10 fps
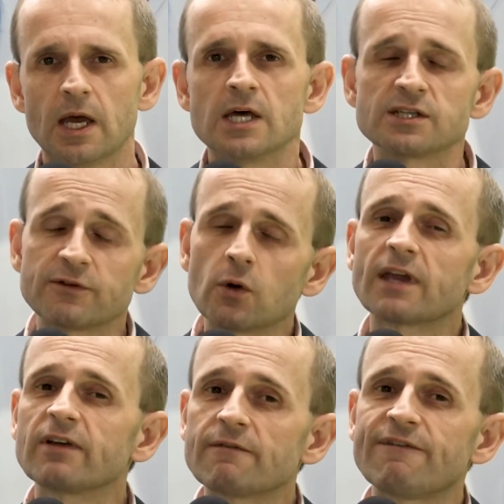So if you're
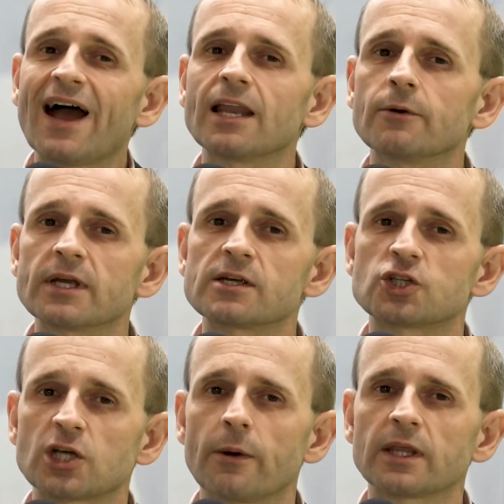giving value
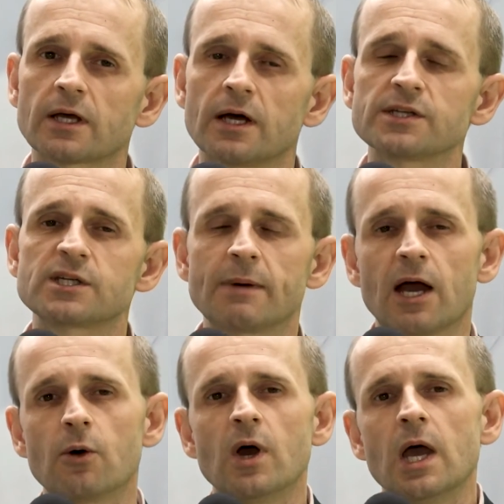and showing the customer
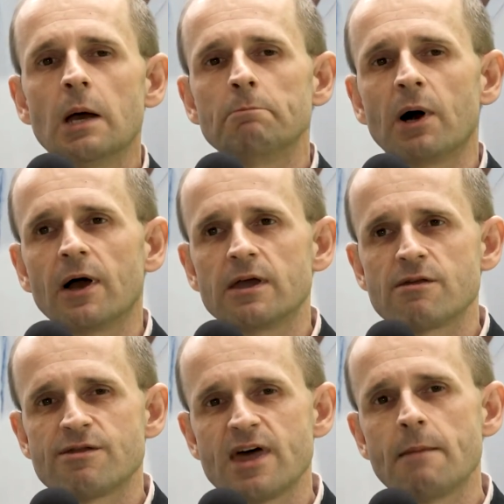how by
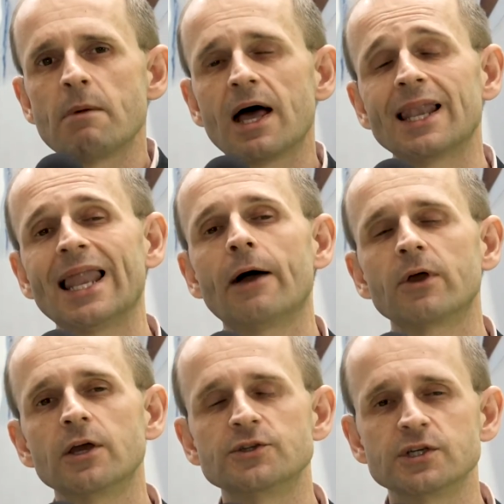them
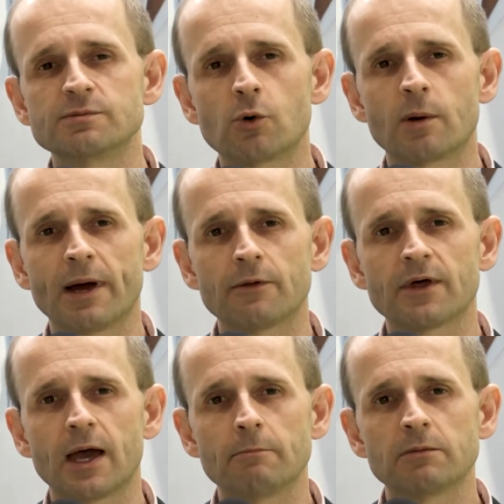allowing you to use more about
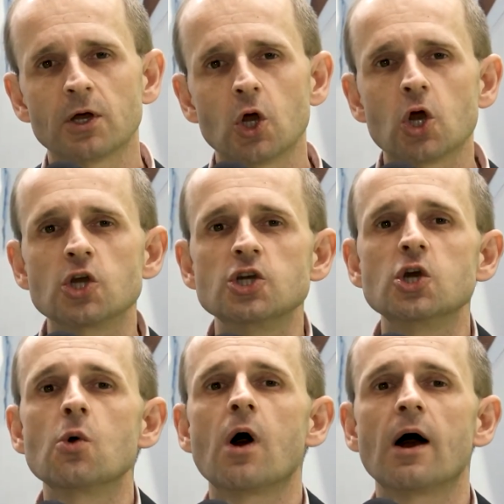them,
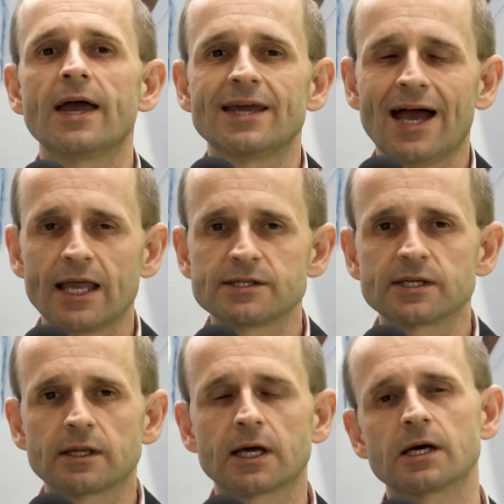you are
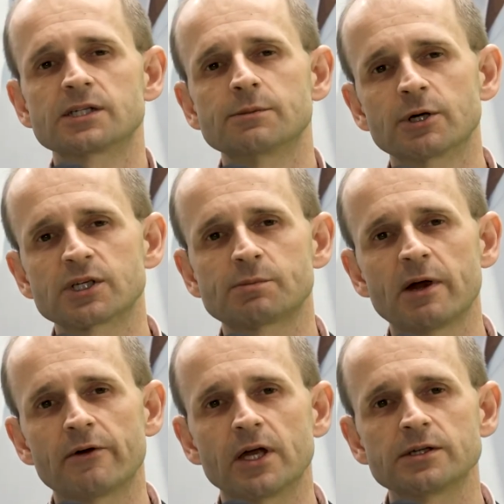enhancing their customer
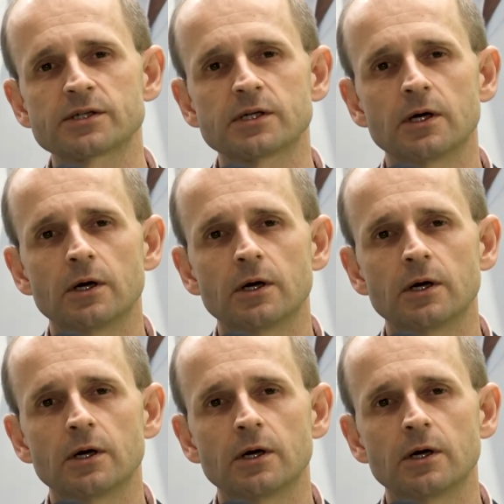experience,